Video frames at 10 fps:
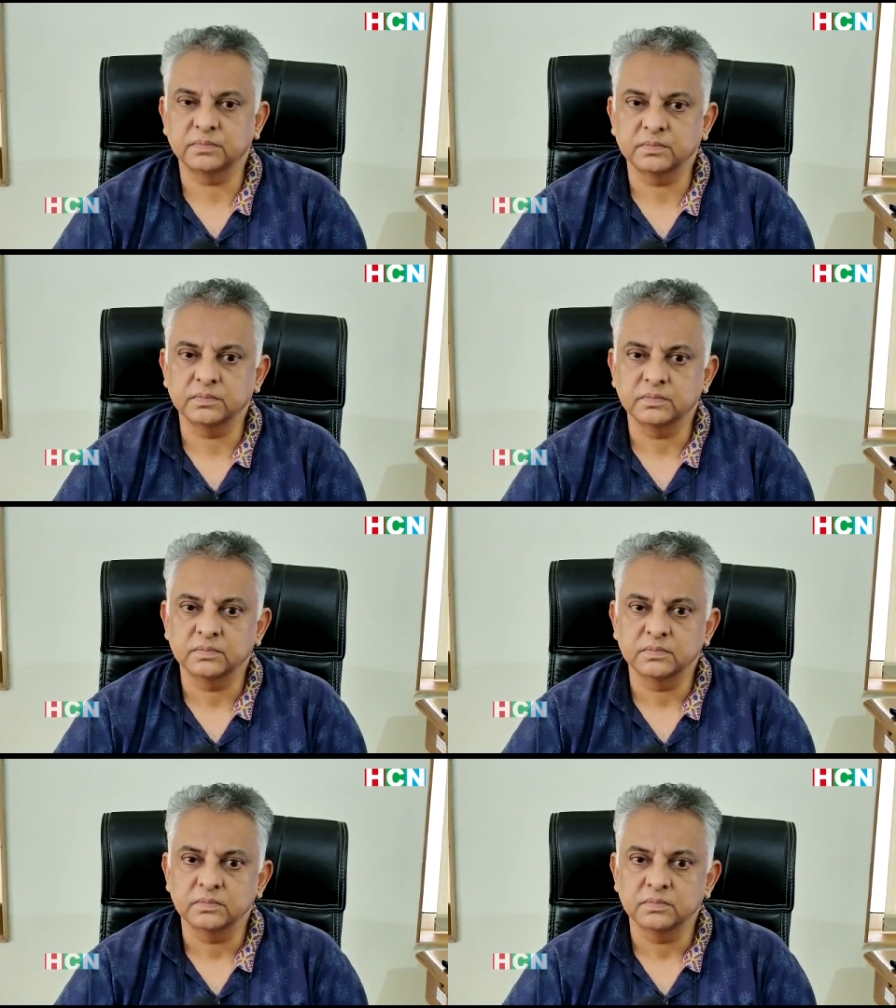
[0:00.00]
But how are
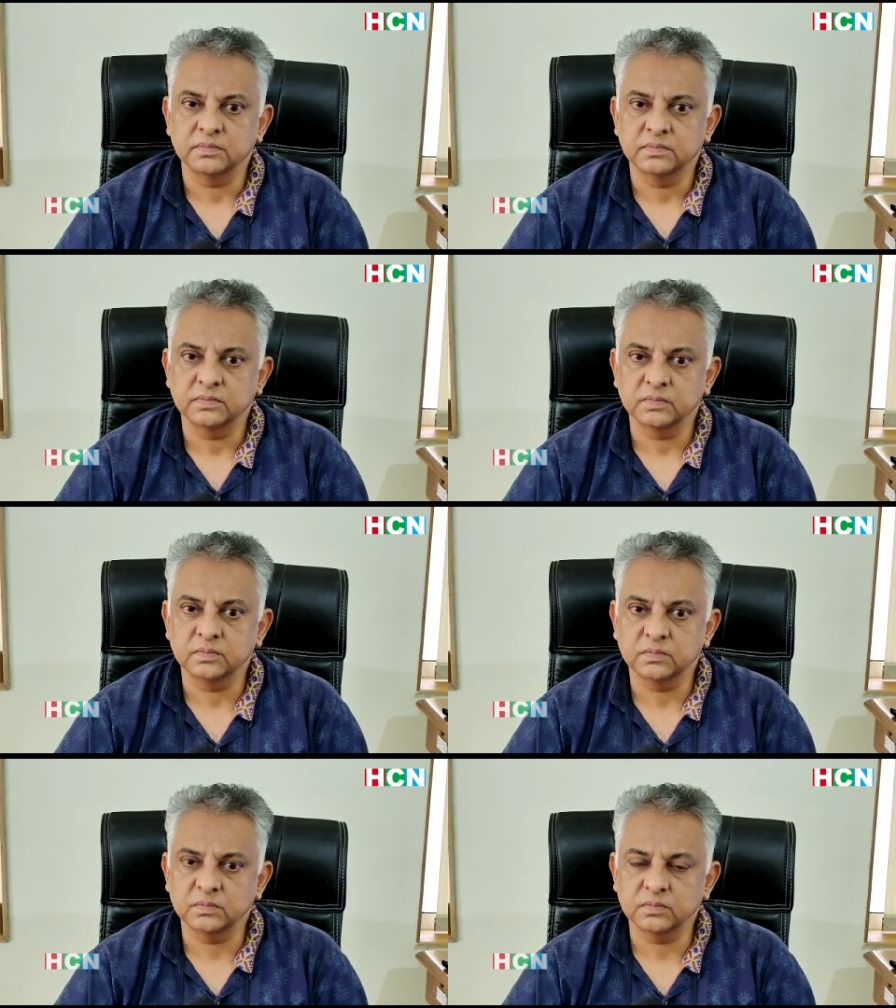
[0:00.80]
you seriously
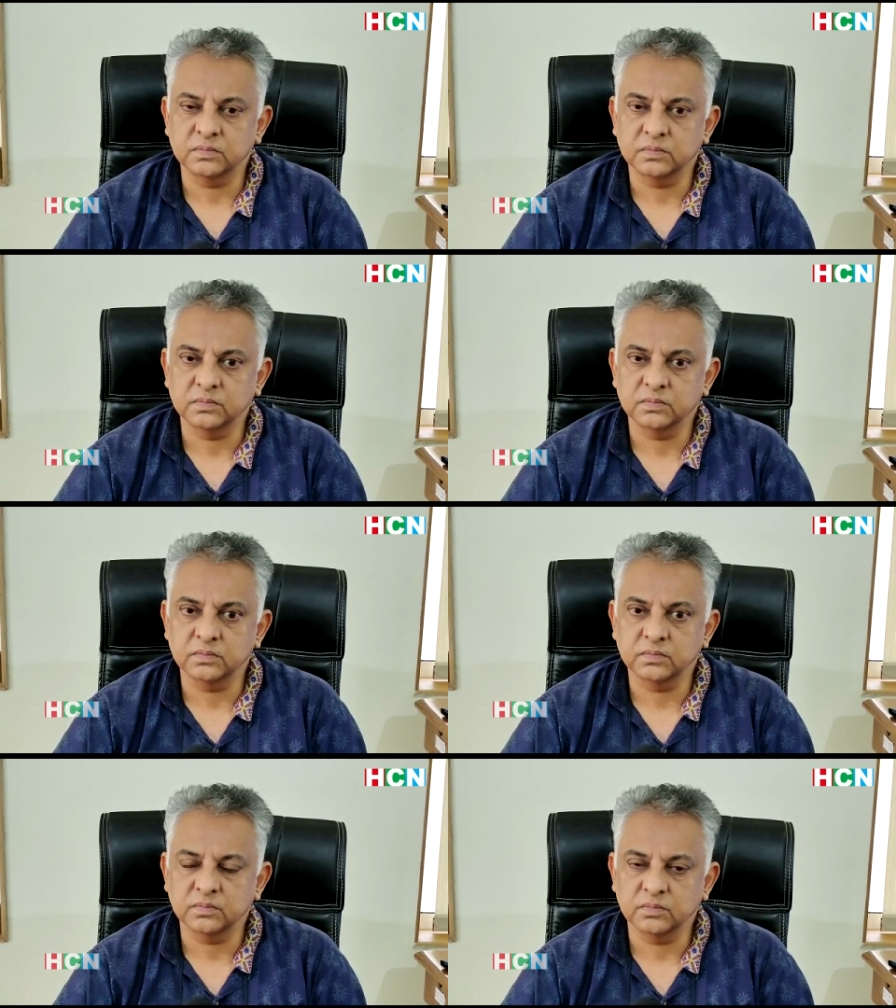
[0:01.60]
seen on these
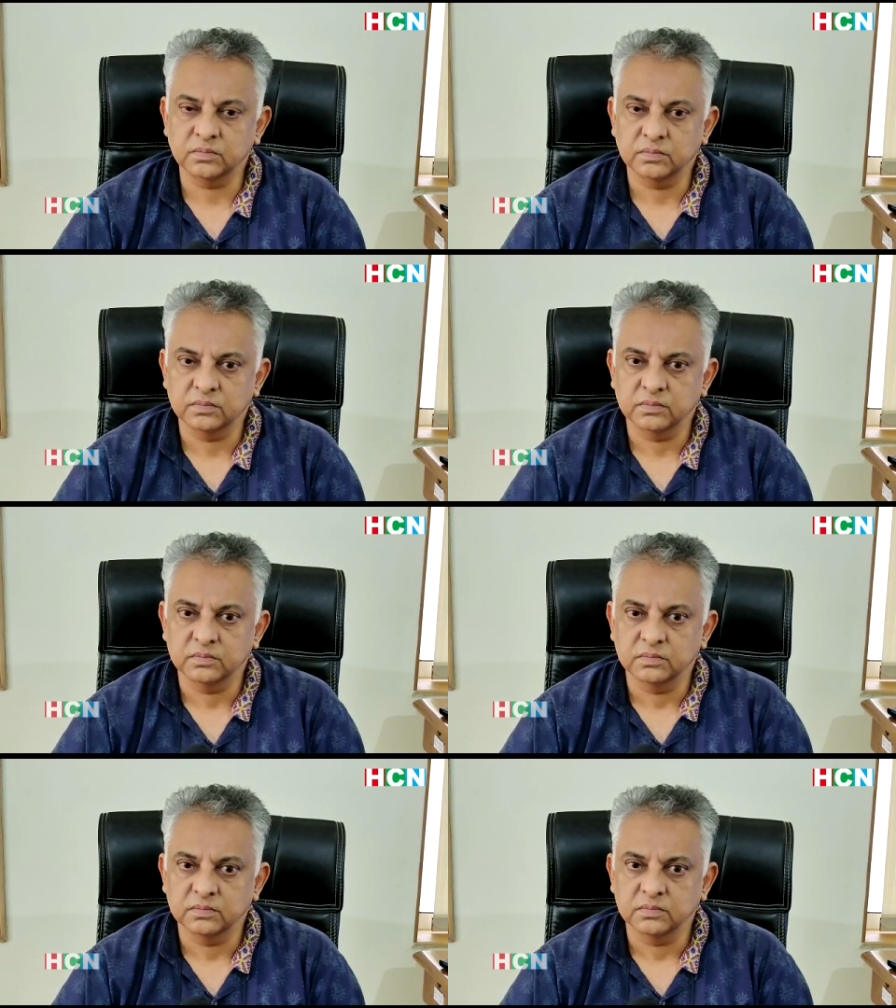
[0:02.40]
uh, two
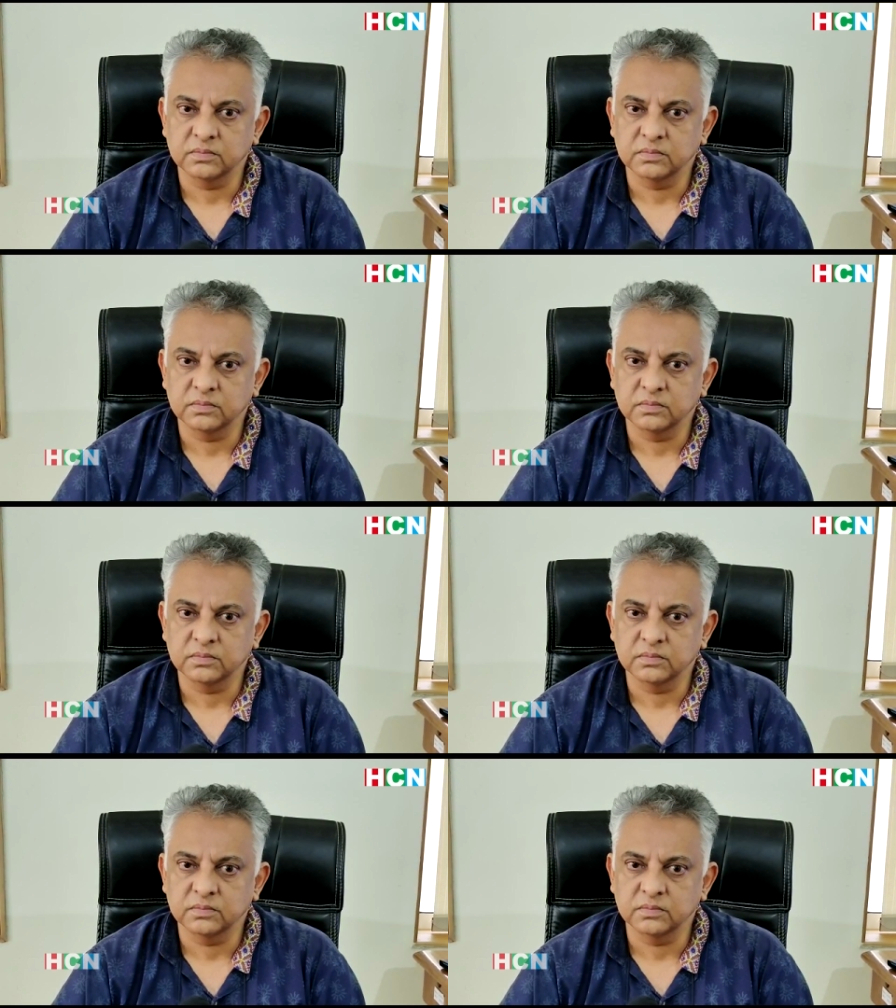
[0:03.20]
incidents?